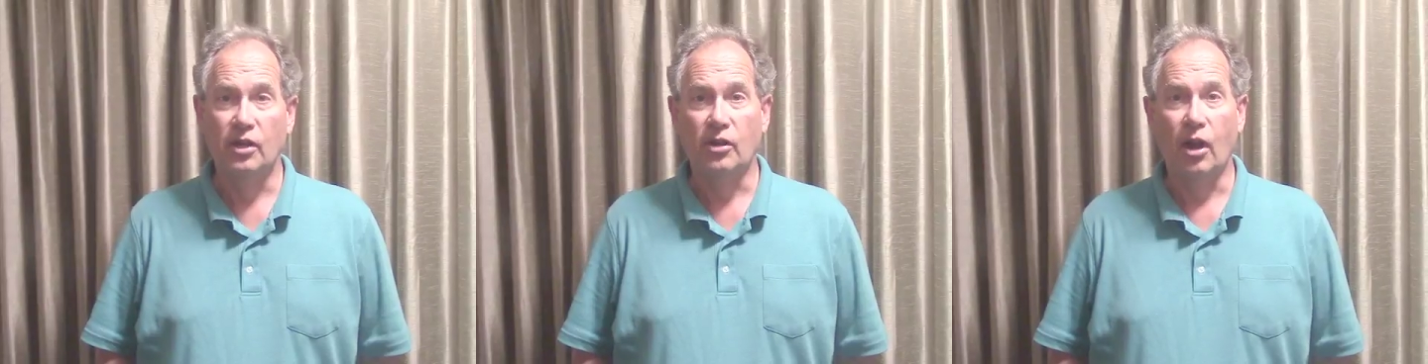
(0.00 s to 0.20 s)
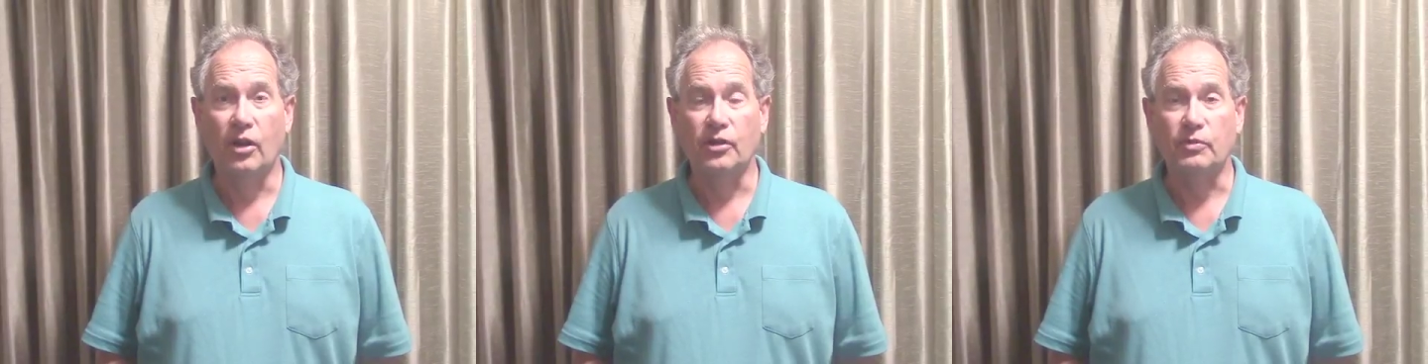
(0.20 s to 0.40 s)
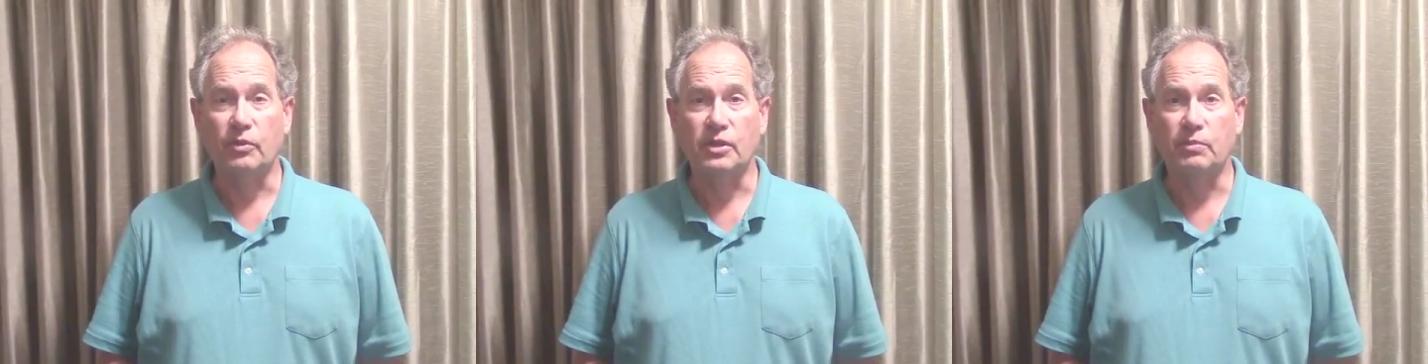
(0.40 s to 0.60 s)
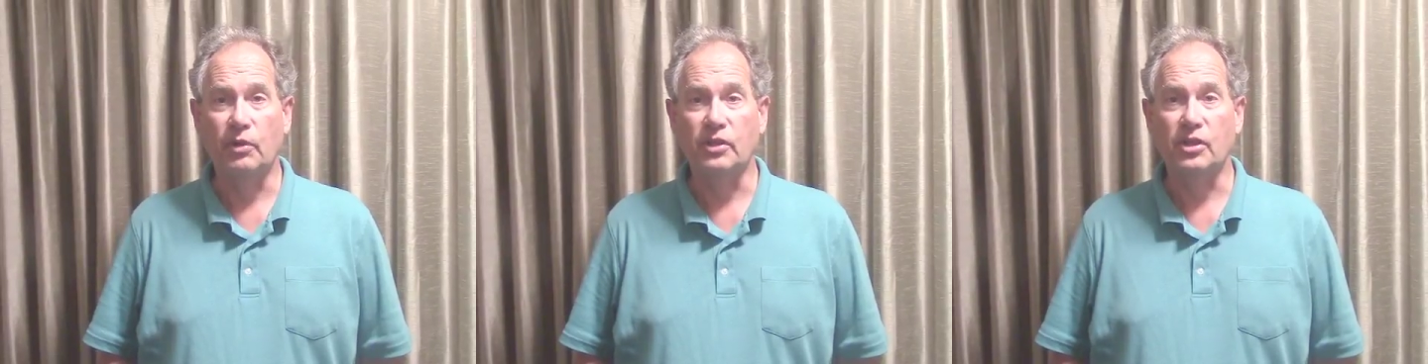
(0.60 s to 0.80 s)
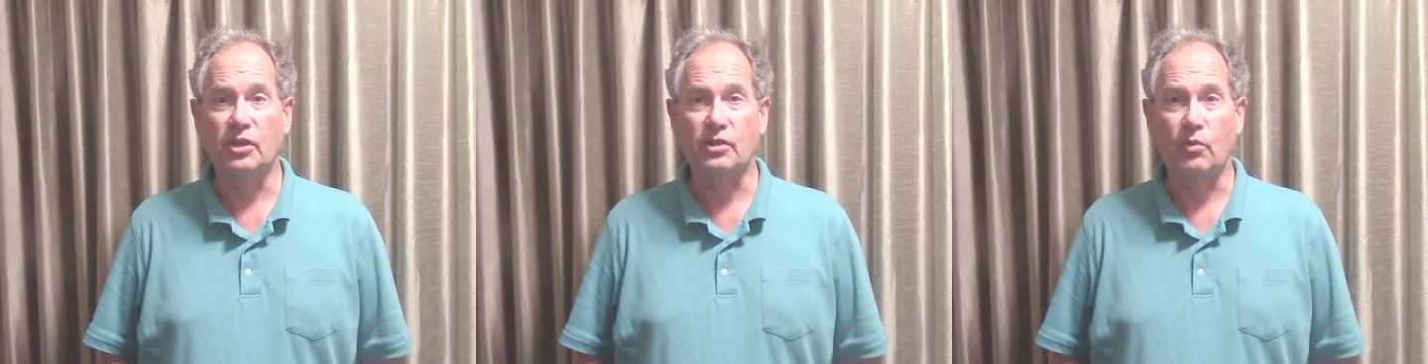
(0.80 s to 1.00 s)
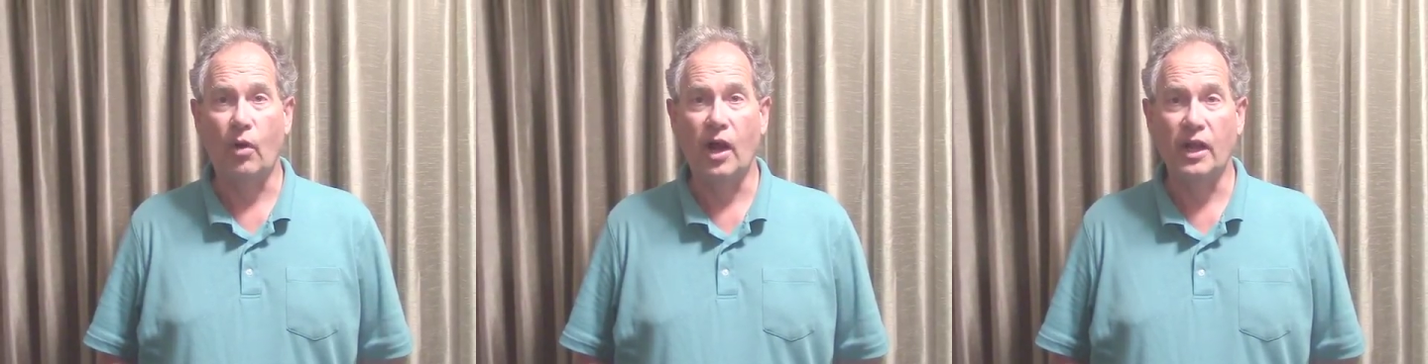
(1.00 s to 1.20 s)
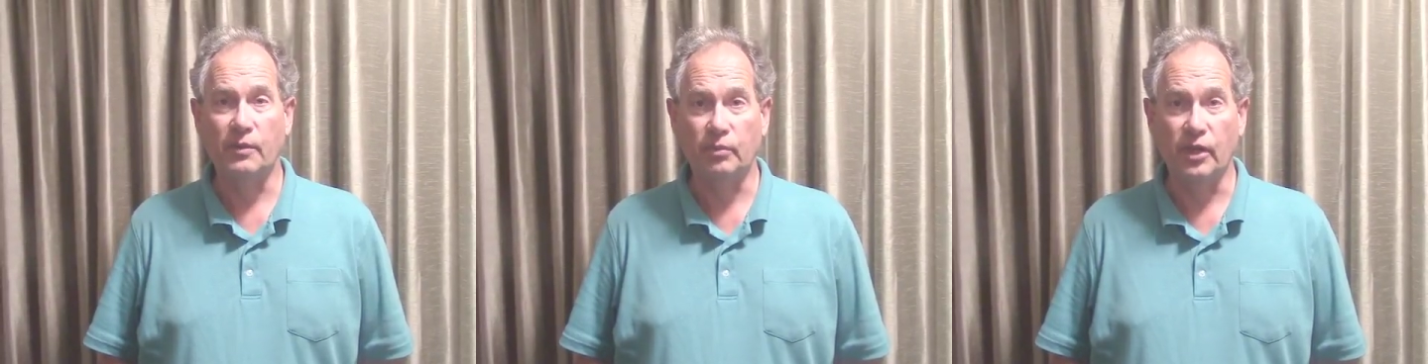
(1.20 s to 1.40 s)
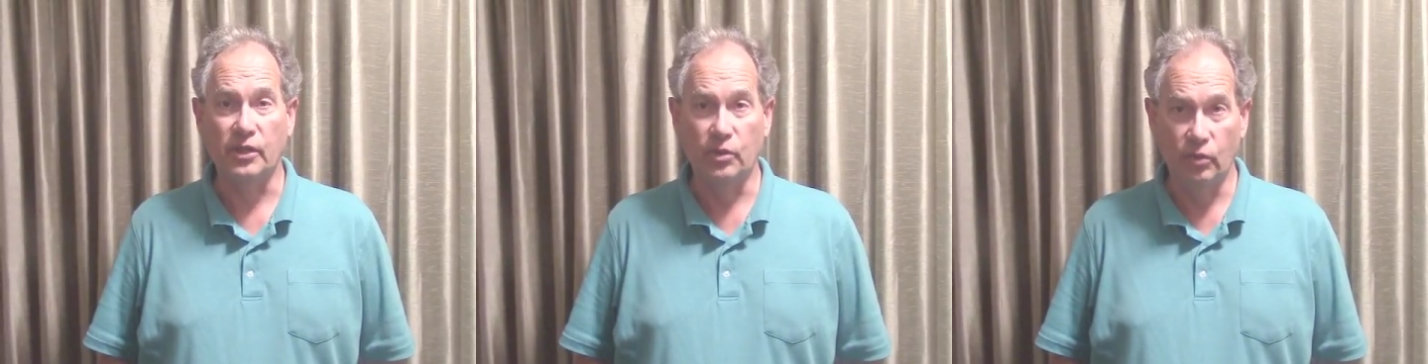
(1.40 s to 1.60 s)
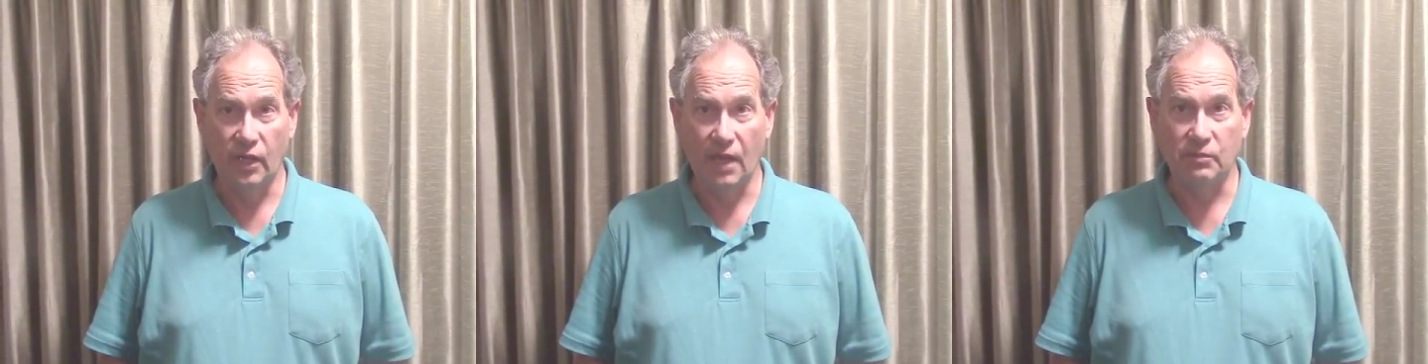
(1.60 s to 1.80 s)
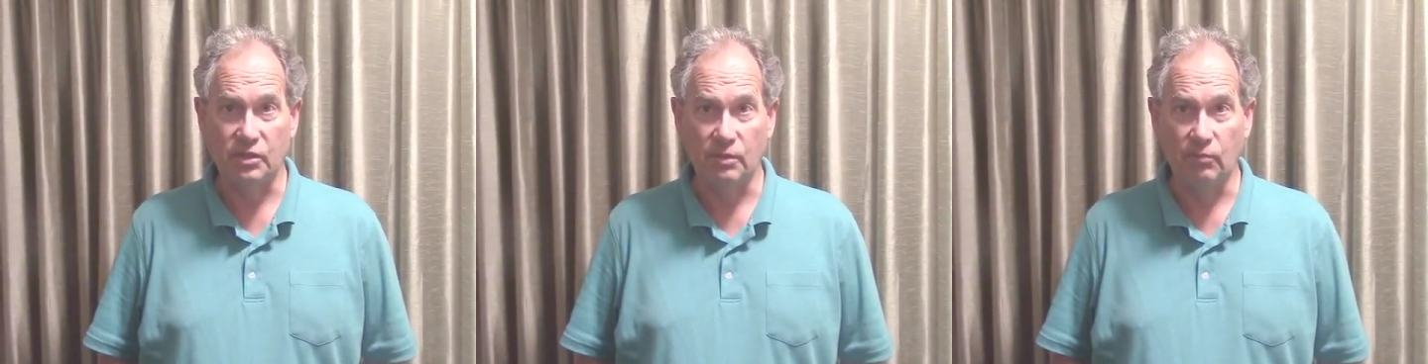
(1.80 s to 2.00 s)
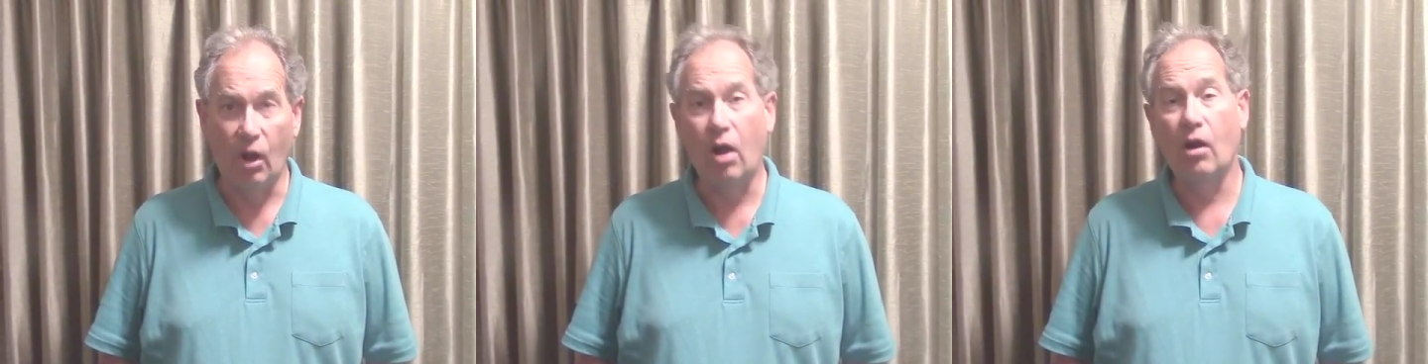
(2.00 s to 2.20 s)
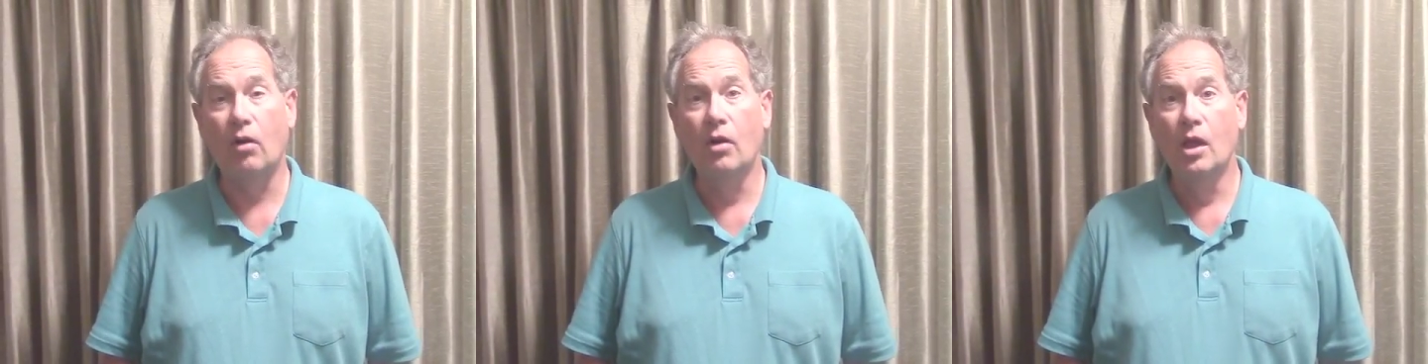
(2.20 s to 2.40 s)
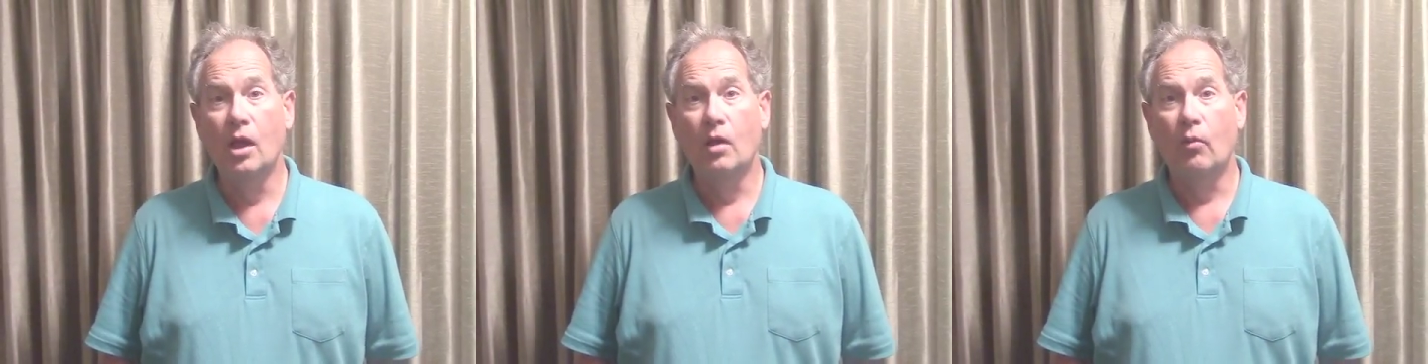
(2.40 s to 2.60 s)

Cardinals will split their squad and play 2 games tomorrow,